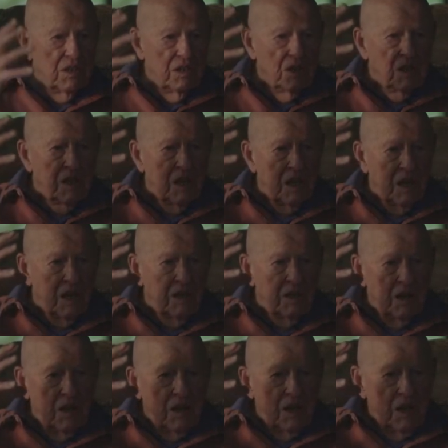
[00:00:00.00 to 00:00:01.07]
he had
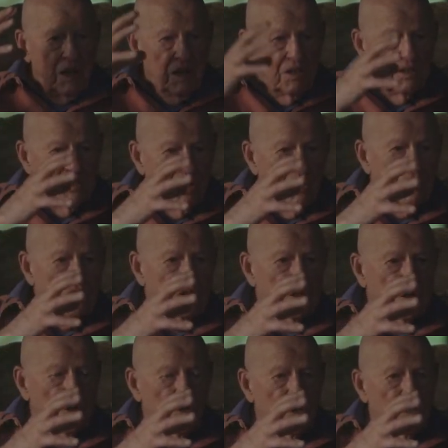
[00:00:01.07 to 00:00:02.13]
his own
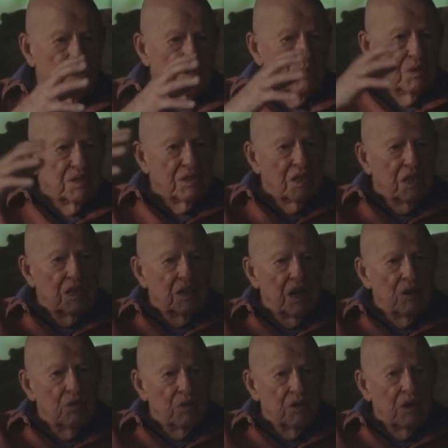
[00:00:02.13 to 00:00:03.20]
stories, but then
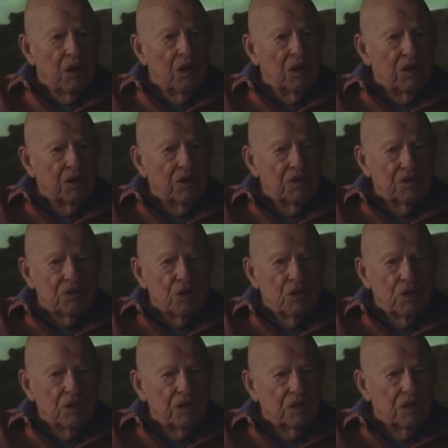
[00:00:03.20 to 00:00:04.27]
there were all the
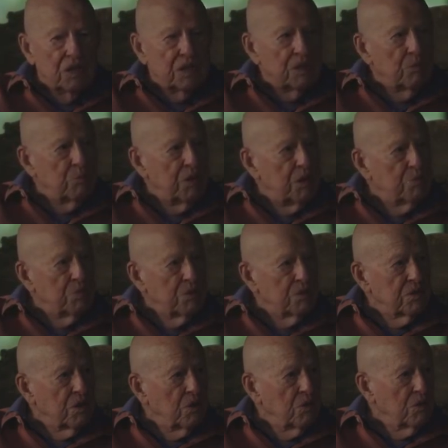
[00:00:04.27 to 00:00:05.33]
stories that the people
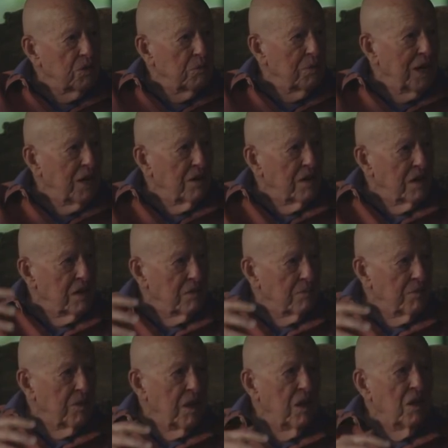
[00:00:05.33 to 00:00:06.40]
told about
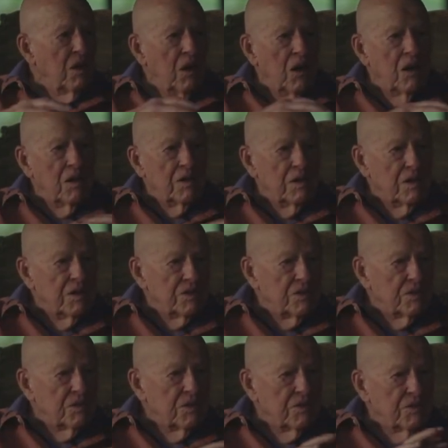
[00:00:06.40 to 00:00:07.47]
him, all the
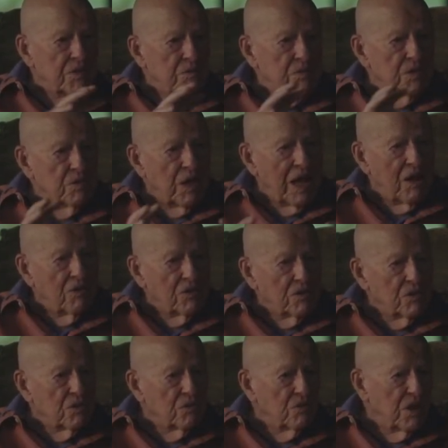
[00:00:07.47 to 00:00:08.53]
history from the
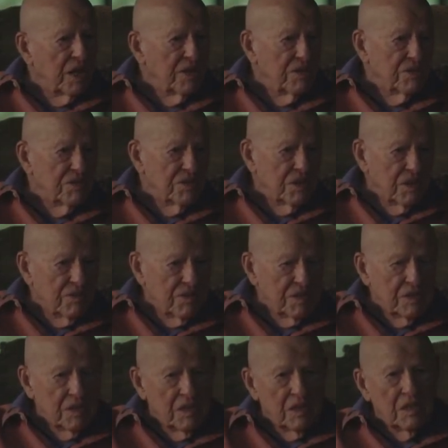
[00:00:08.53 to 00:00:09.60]
outdoor writers and
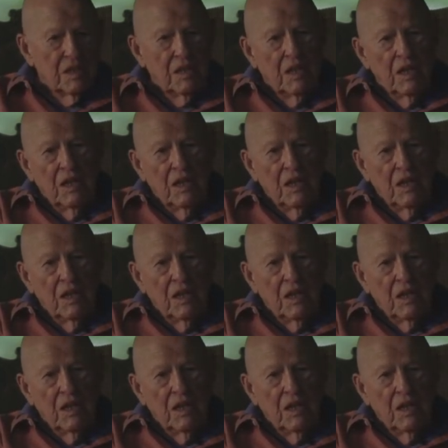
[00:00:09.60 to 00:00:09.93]
everything.